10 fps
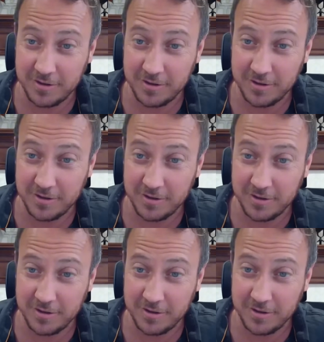
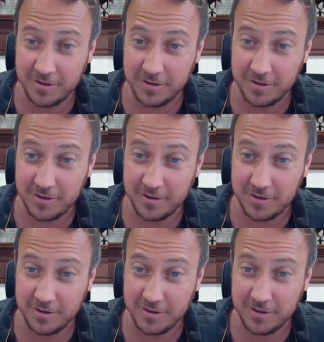
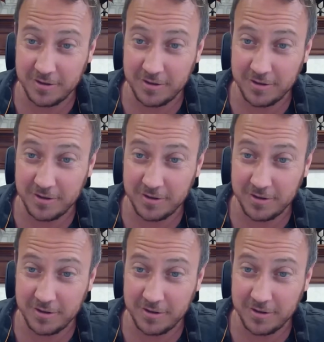
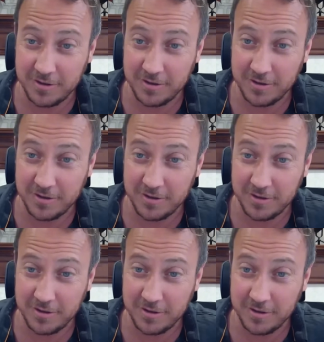
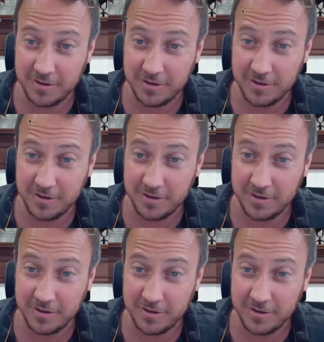
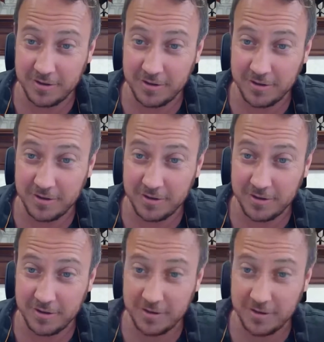
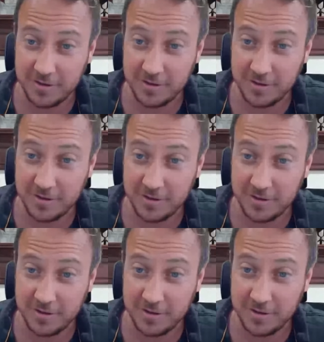
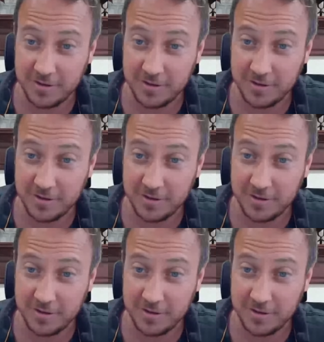No words are spoken by the person on screen.